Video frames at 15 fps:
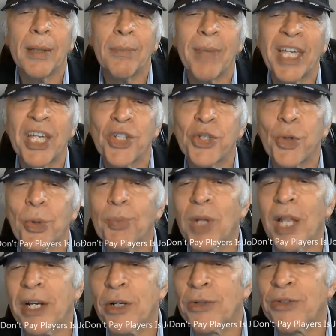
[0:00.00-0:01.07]
making sure
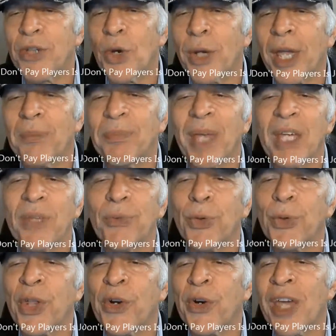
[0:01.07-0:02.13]
players don't get paid
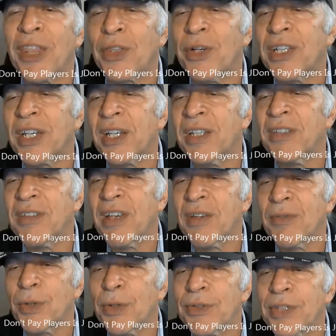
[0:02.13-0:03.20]
for their athletic
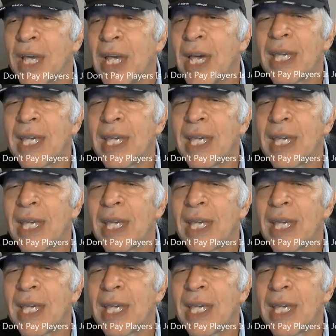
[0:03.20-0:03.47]
endeavors.